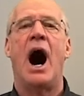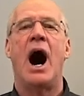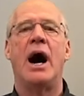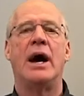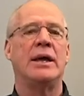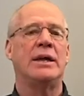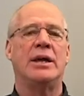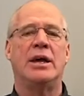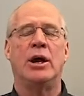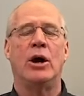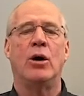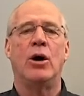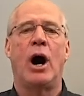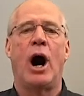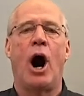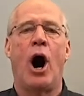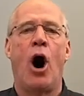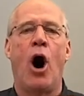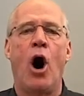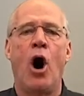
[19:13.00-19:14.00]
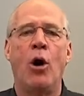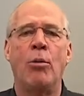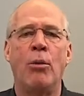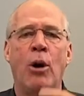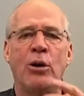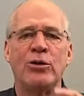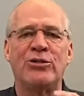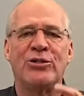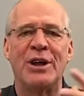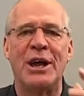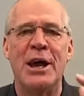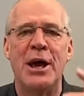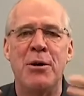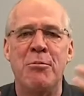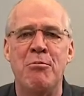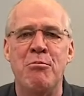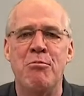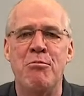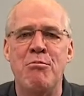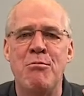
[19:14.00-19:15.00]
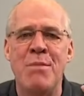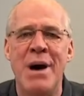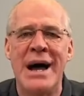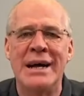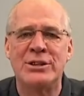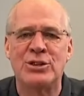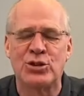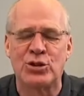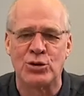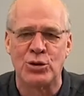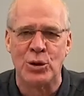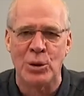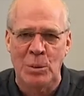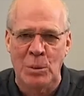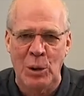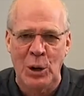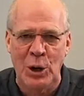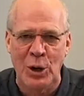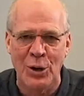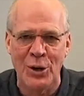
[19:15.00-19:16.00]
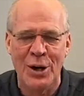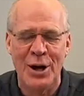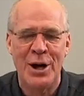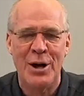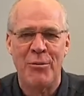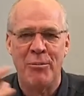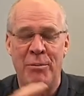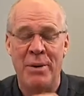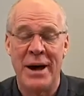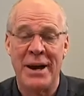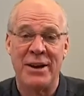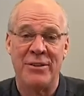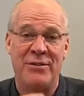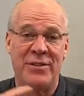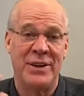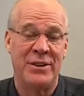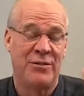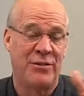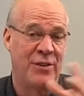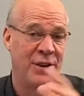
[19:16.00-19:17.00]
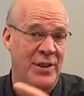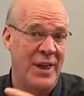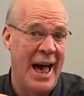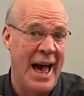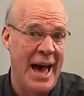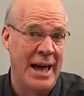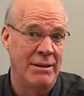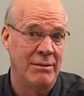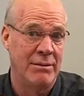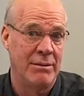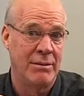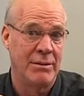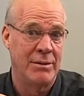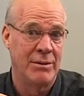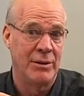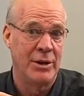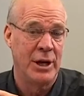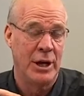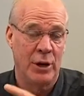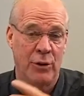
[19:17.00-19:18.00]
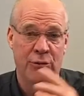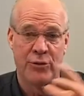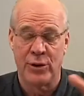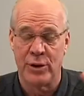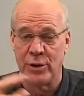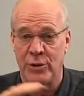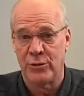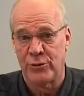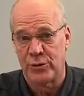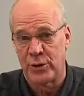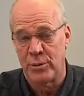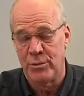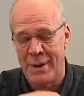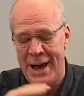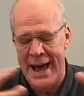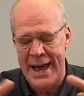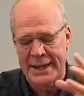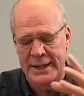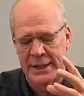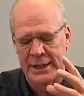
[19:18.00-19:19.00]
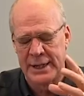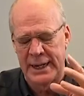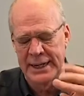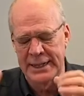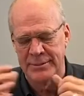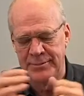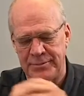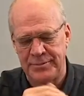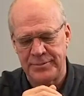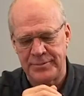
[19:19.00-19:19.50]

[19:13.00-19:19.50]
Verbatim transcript: you know, almost immeasurable benefit for that, you know, for, for Mac Kite.